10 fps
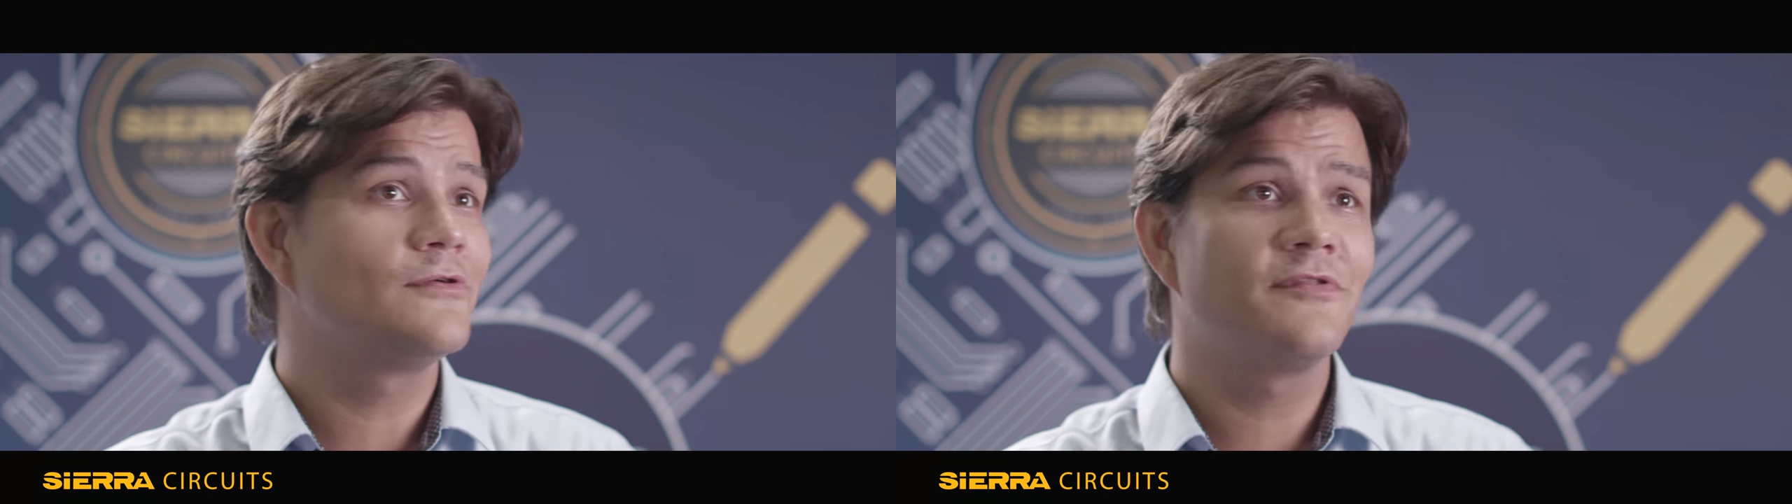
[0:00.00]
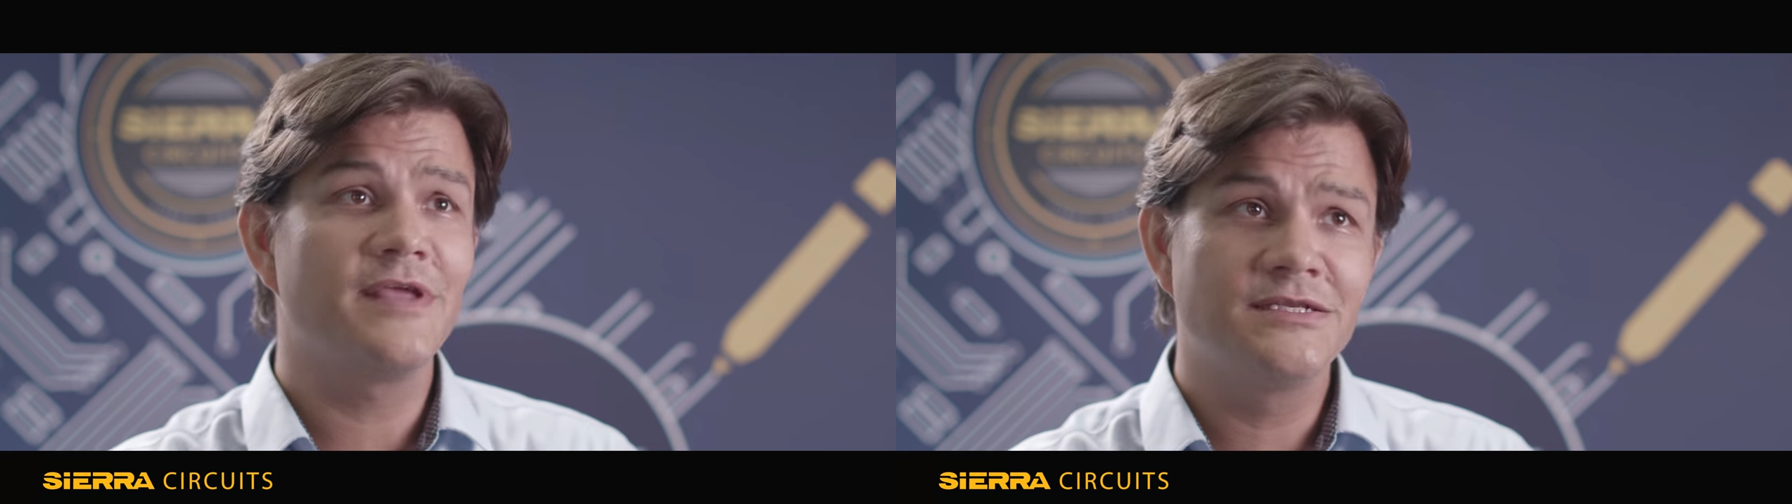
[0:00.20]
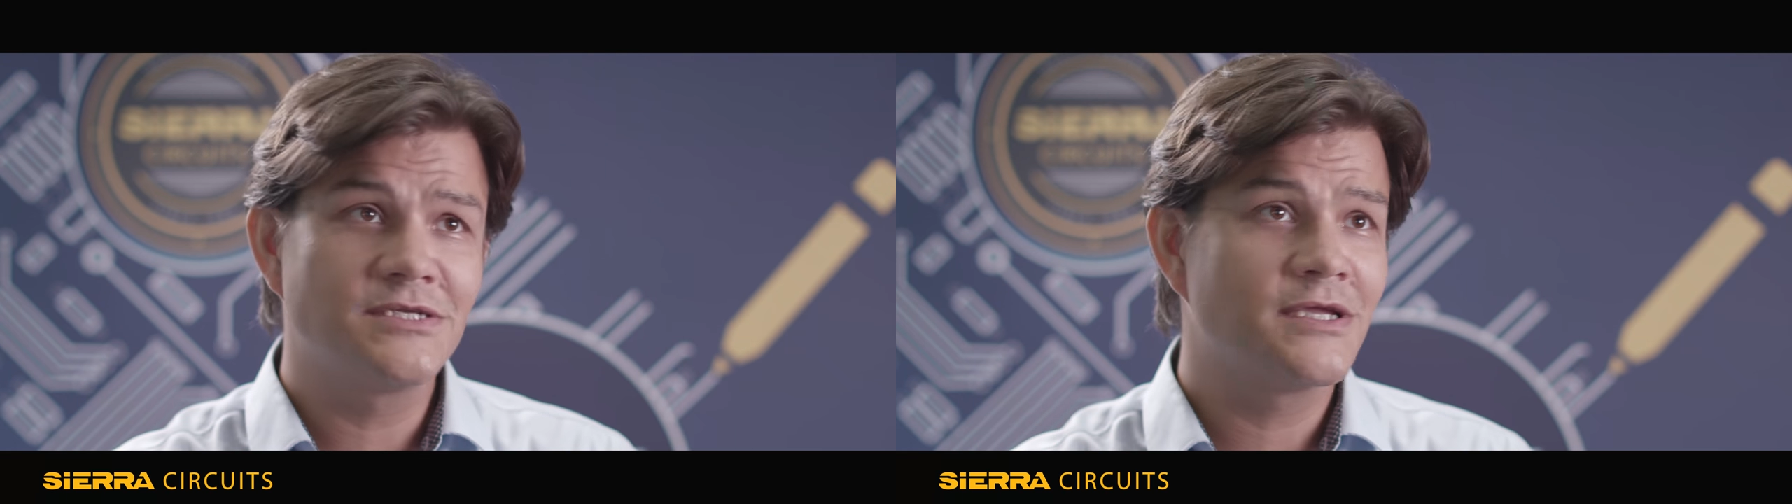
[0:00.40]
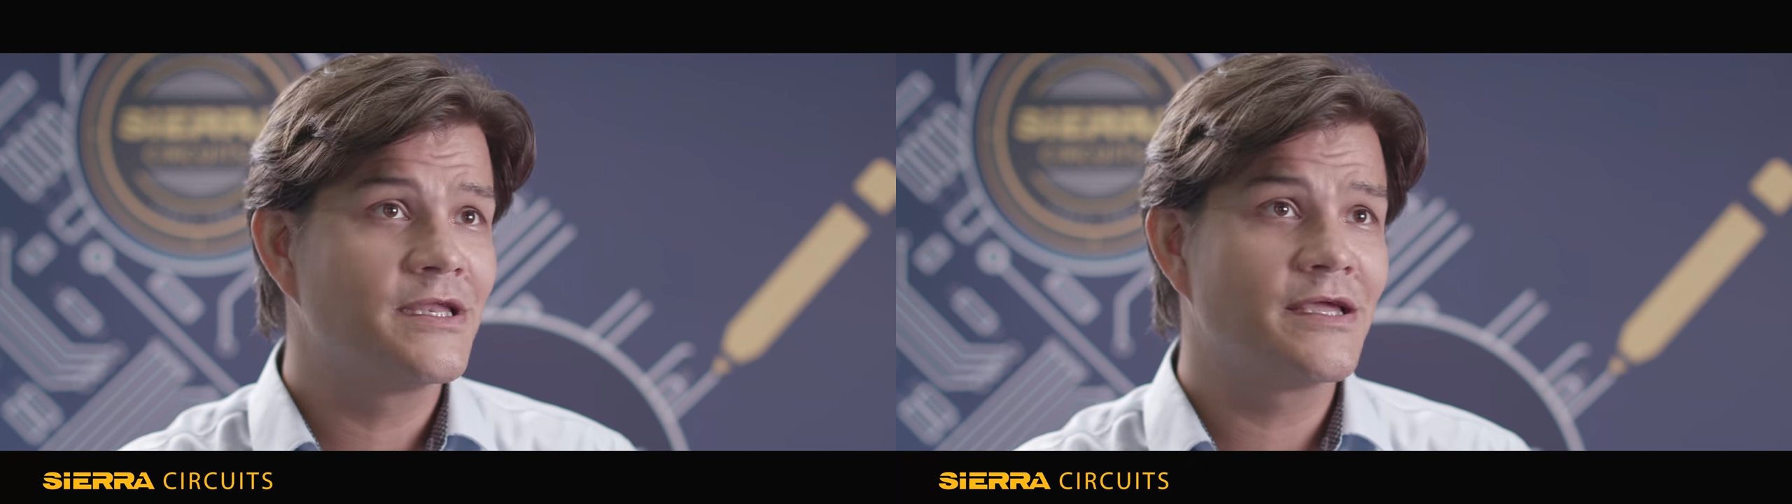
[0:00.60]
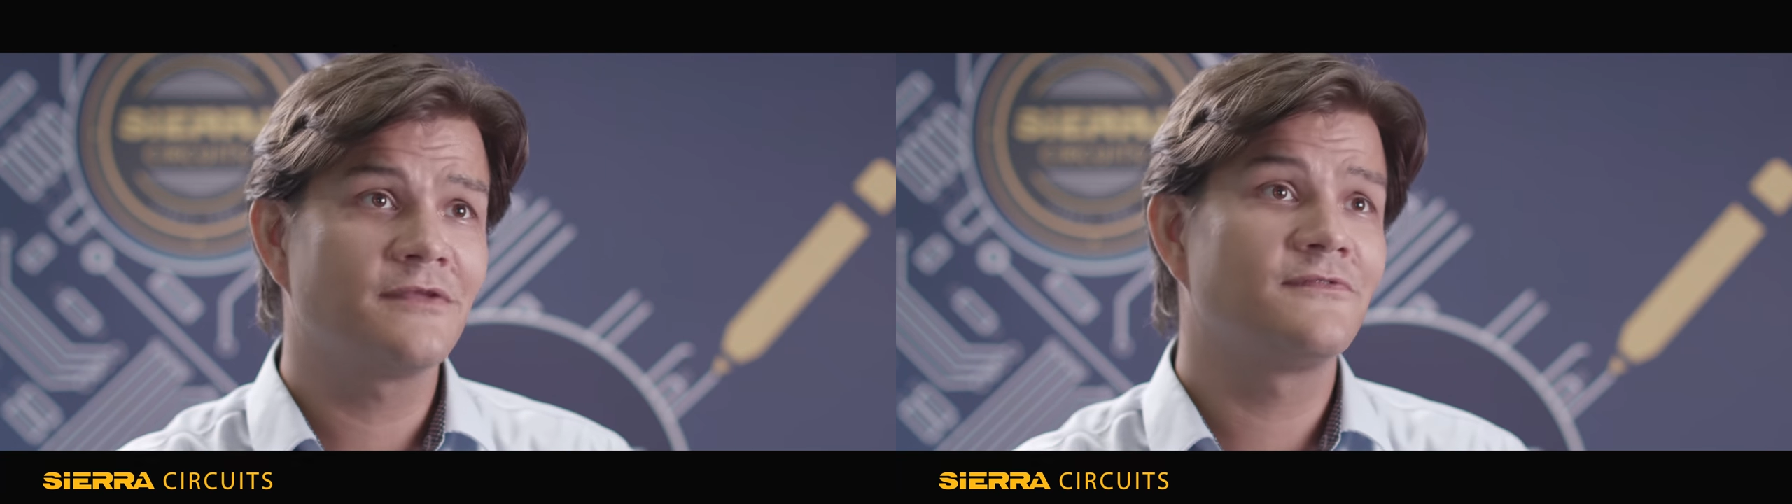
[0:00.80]
all of the
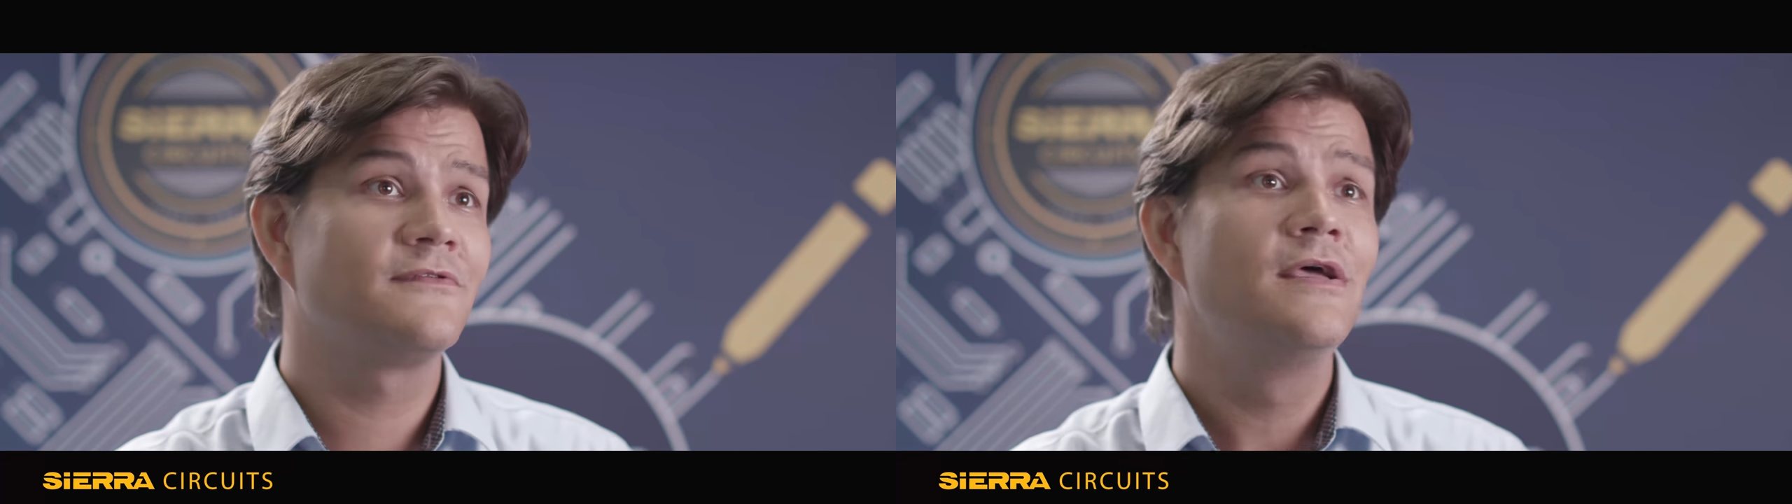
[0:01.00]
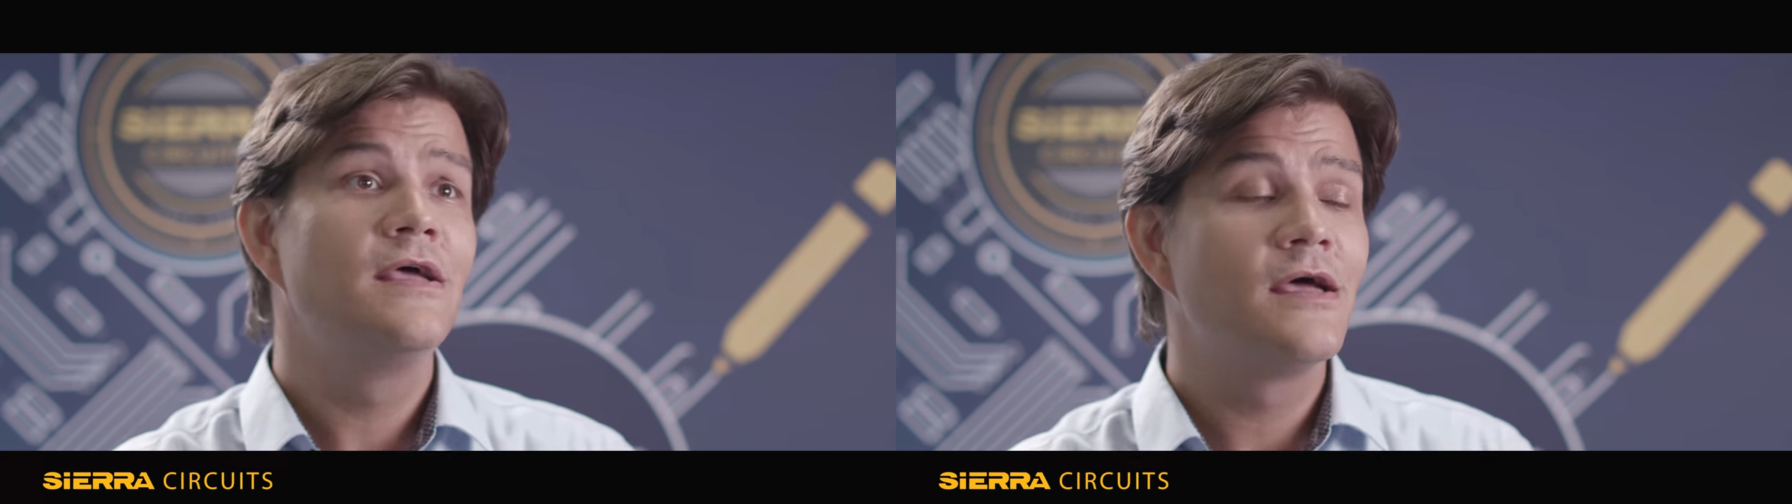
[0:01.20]
interconnects